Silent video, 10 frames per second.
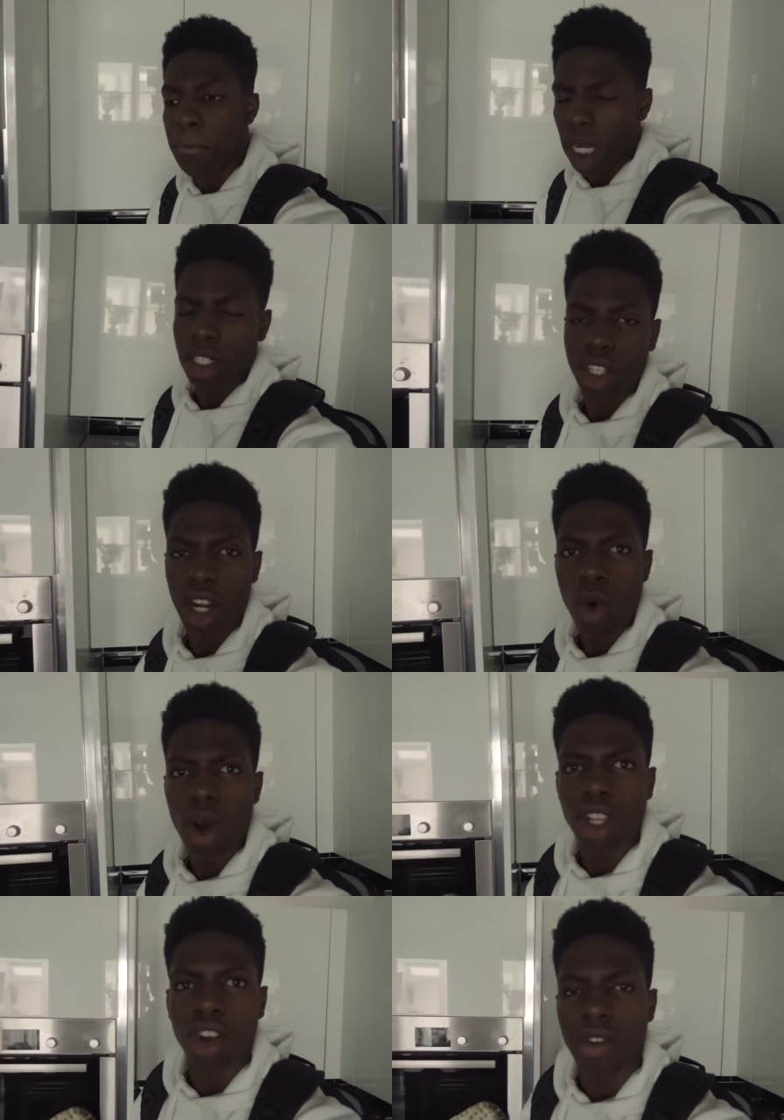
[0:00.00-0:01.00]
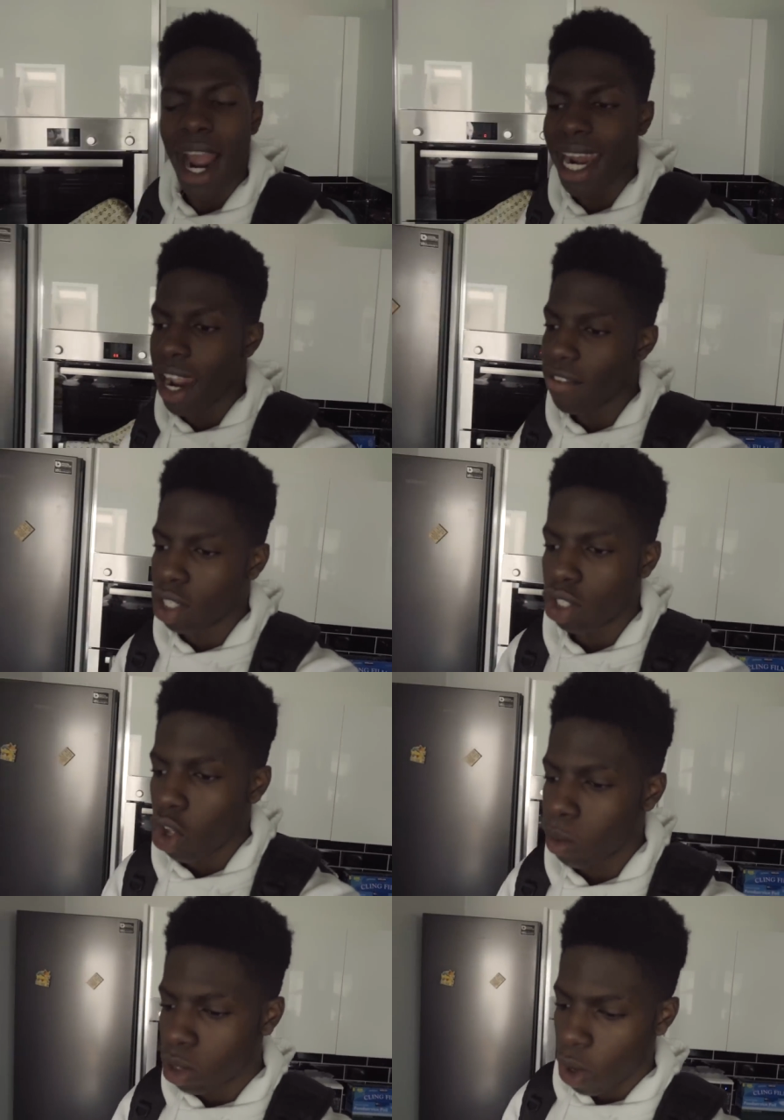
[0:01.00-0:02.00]
But you know what? The grind never
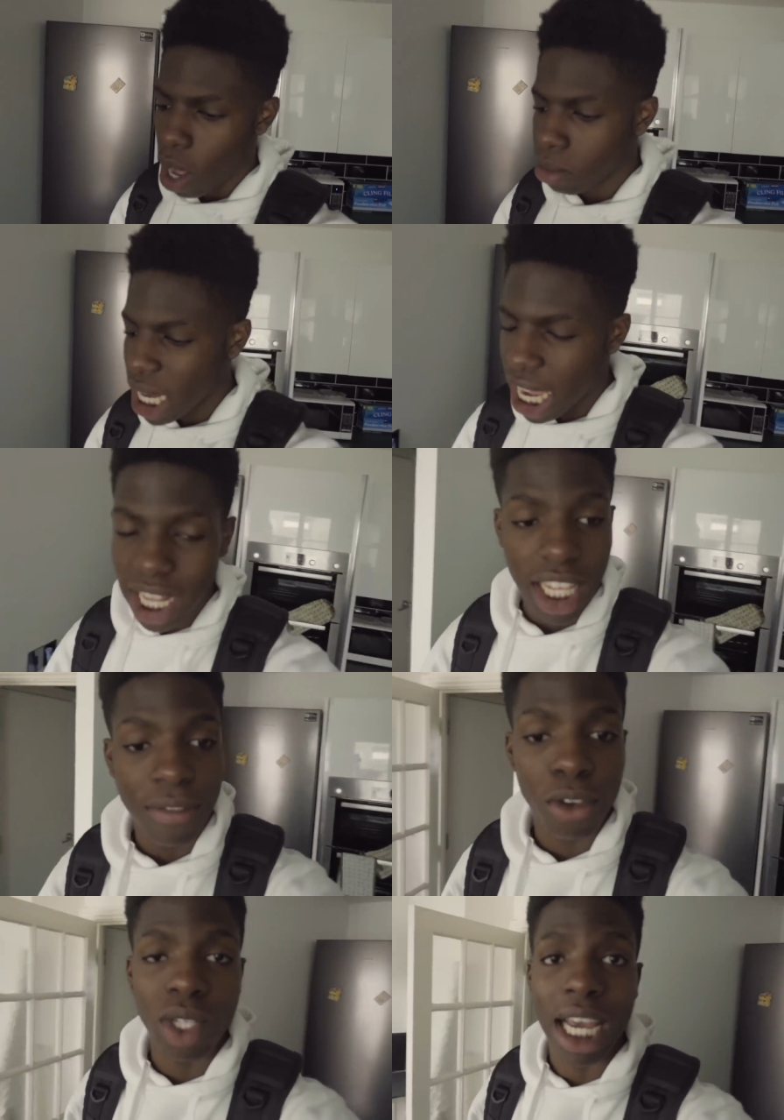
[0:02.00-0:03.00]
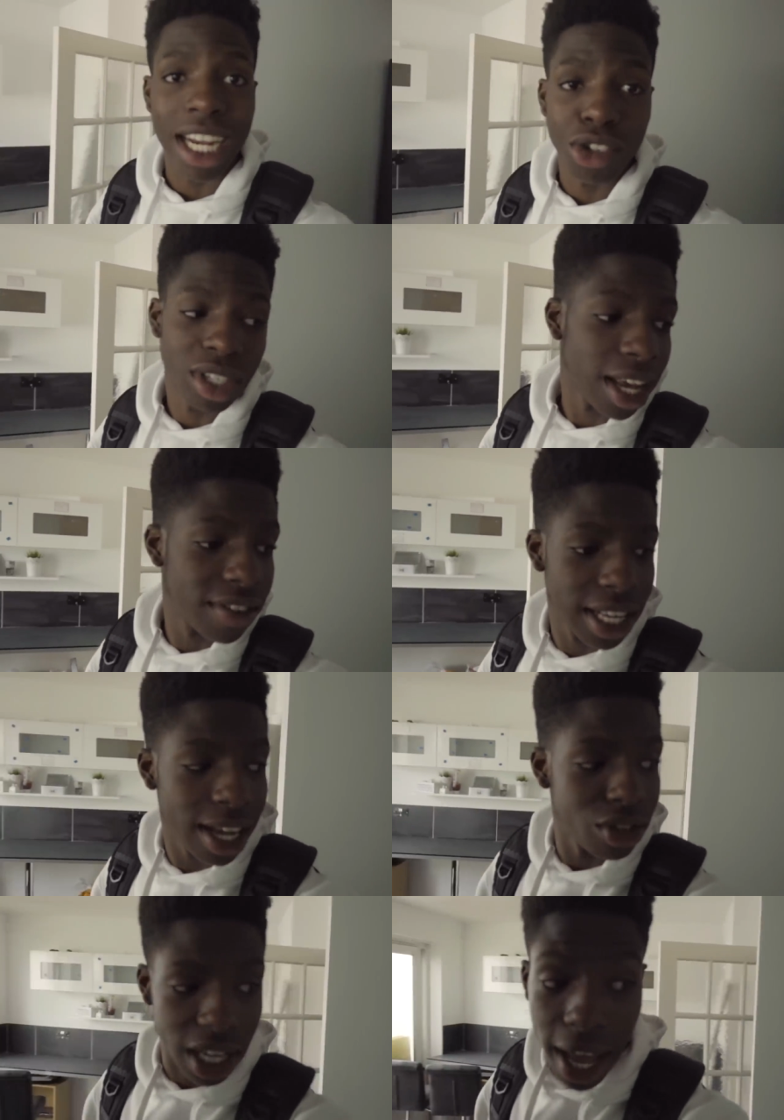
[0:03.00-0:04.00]
stops. So I'm taking this food to Andrew Savage's house.